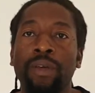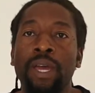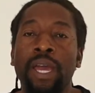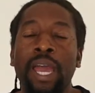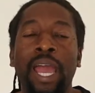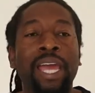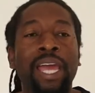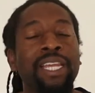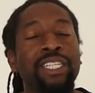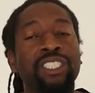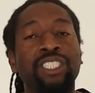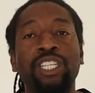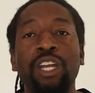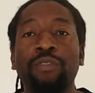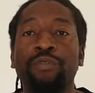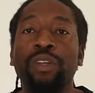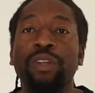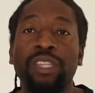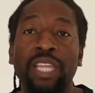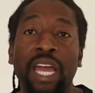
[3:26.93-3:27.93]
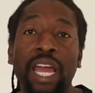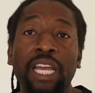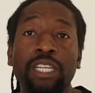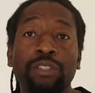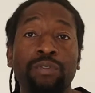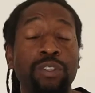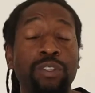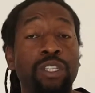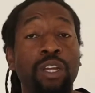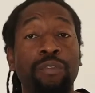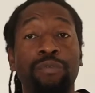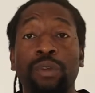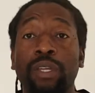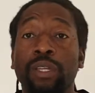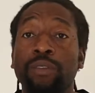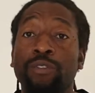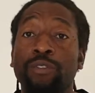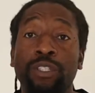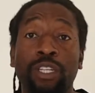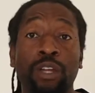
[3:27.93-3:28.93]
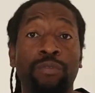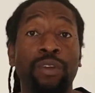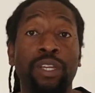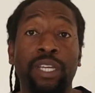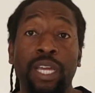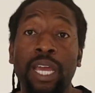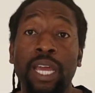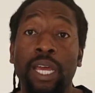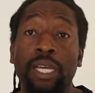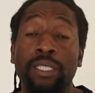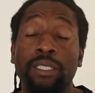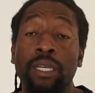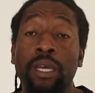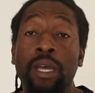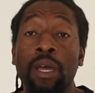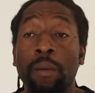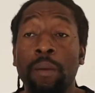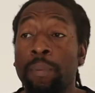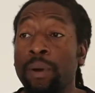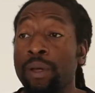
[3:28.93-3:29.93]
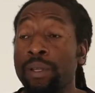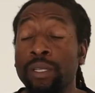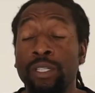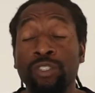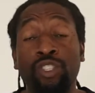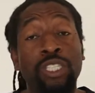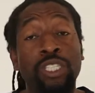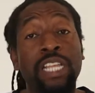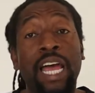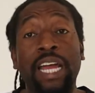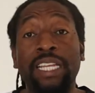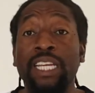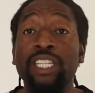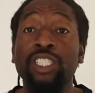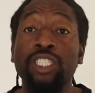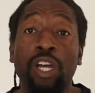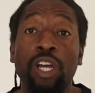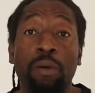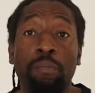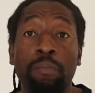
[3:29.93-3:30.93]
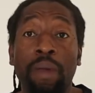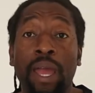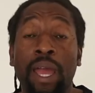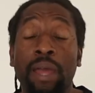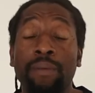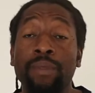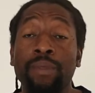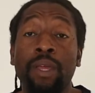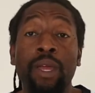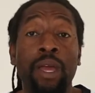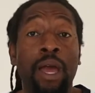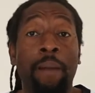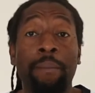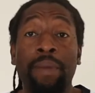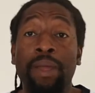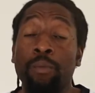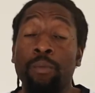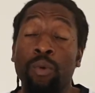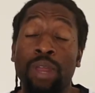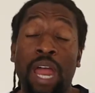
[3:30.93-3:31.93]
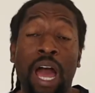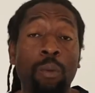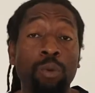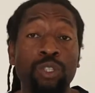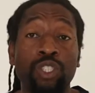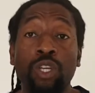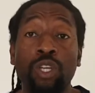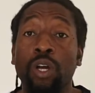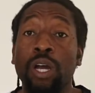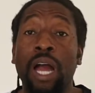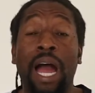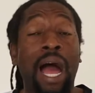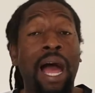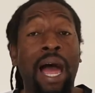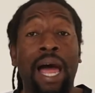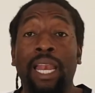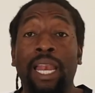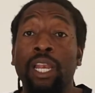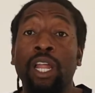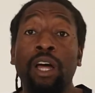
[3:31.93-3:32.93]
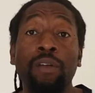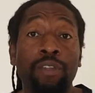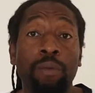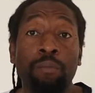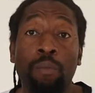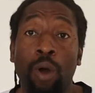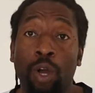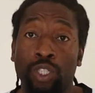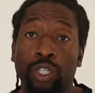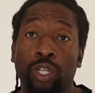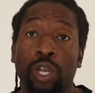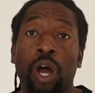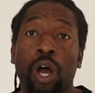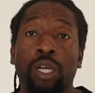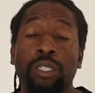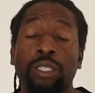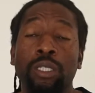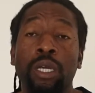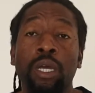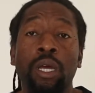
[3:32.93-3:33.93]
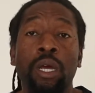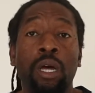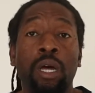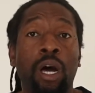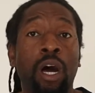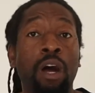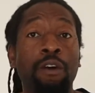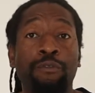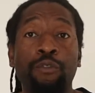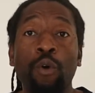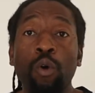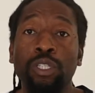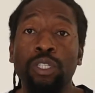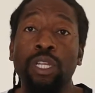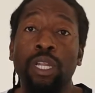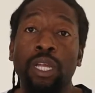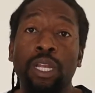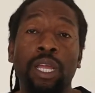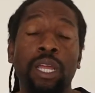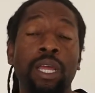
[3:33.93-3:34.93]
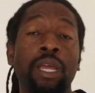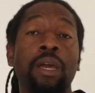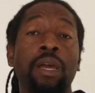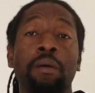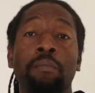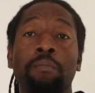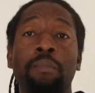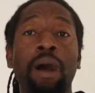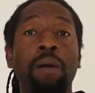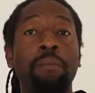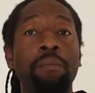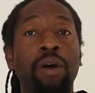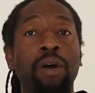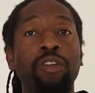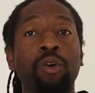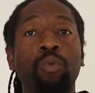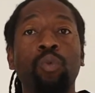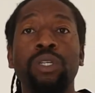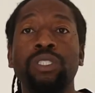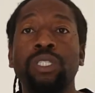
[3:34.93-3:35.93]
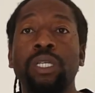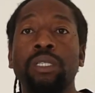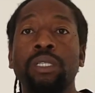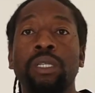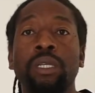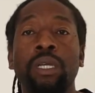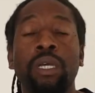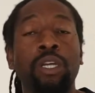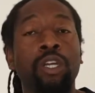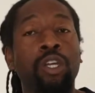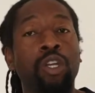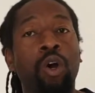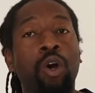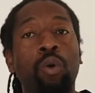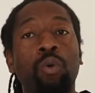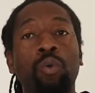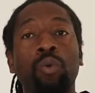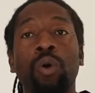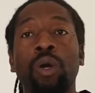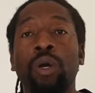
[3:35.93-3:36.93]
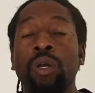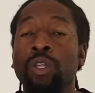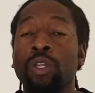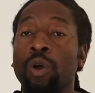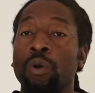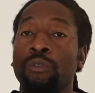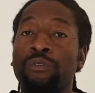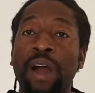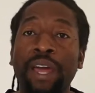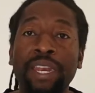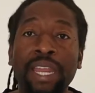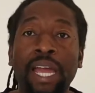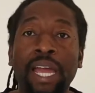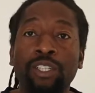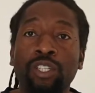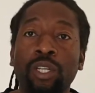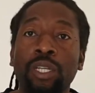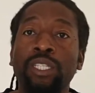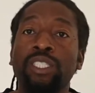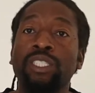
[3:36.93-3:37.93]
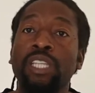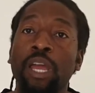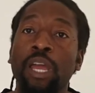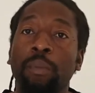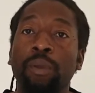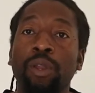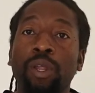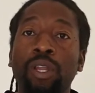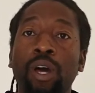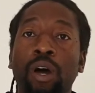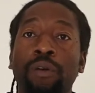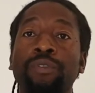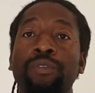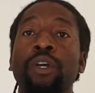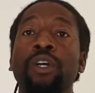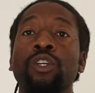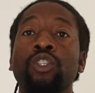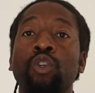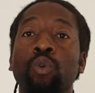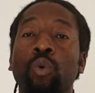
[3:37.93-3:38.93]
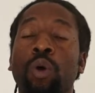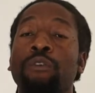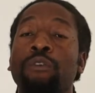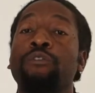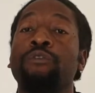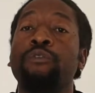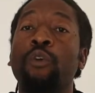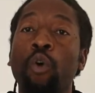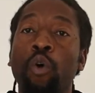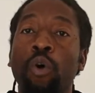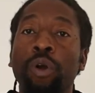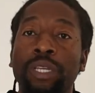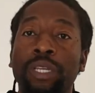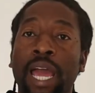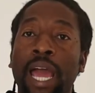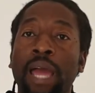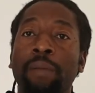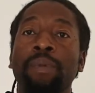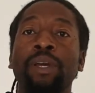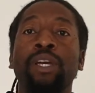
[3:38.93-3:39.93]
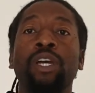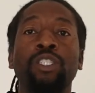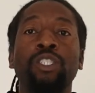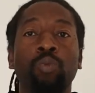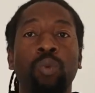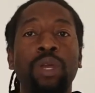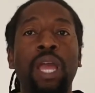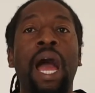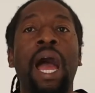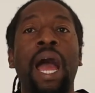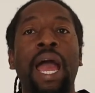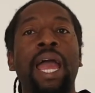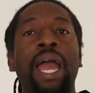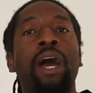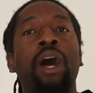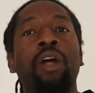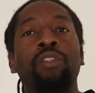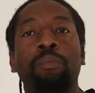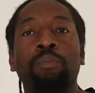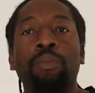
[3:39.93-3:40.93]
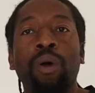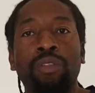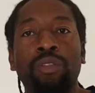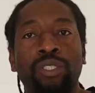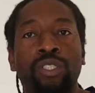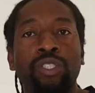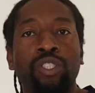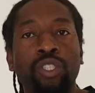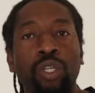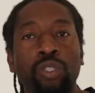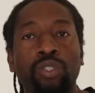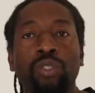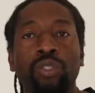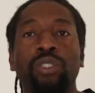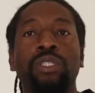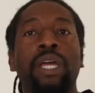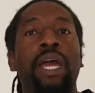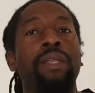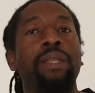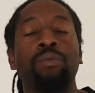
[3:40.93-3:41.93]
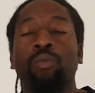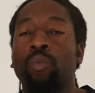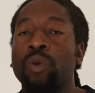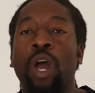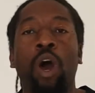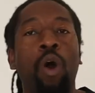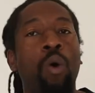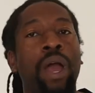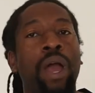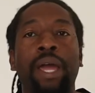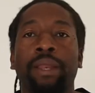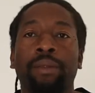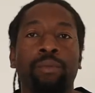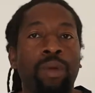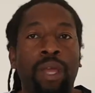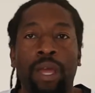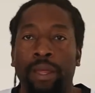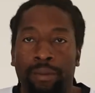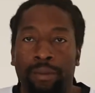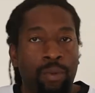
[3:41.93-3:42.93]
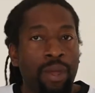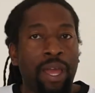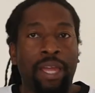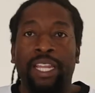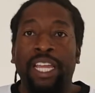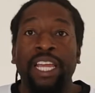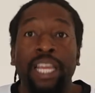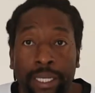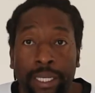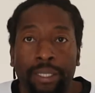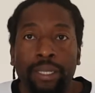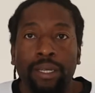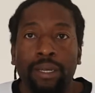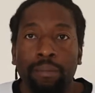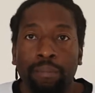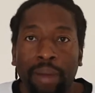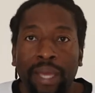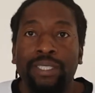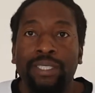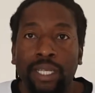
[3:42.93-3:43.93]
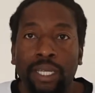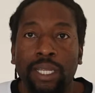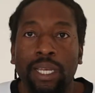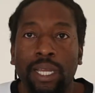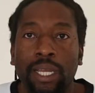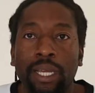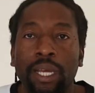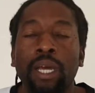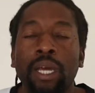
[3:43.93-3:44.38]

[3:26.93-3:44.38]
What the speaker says: And it's different things for different kids. But just like this young man, I mean, when I was younger, I loved the martial arts. Unfortunately, my mother wasn't, you know, financially stable enough to afford that, because I had other brothers and sisters that we had to eat, basically.